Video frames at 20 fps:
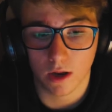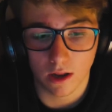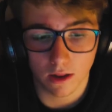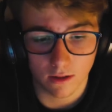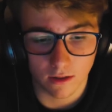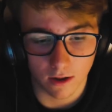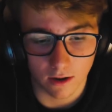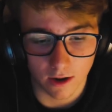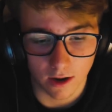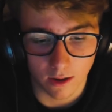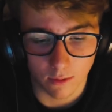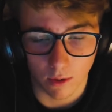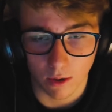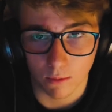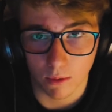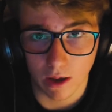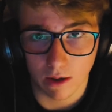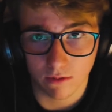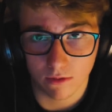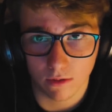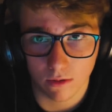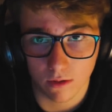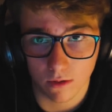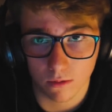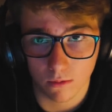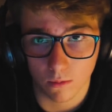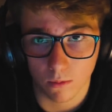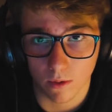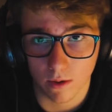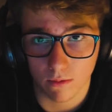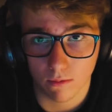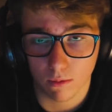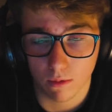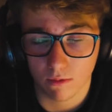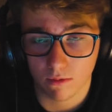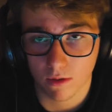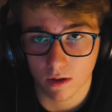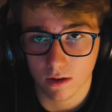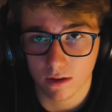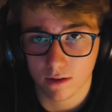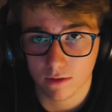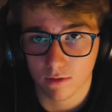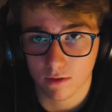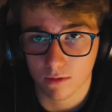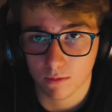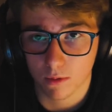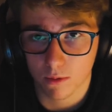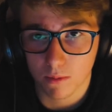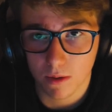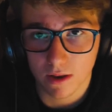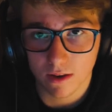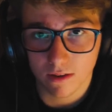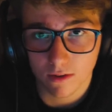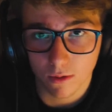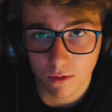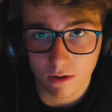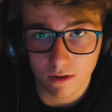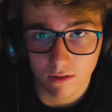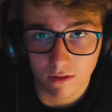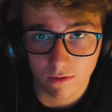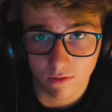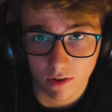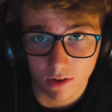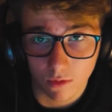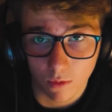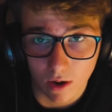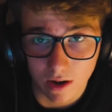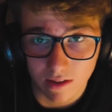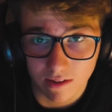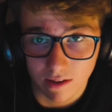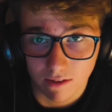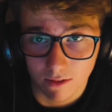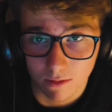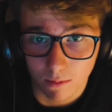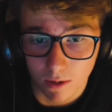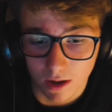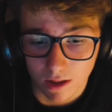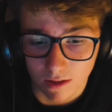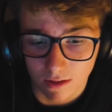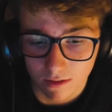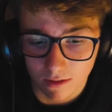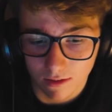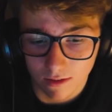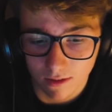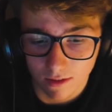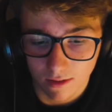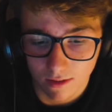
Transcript: nearly done anyway. We've done this. We've been talking for 27 minutes.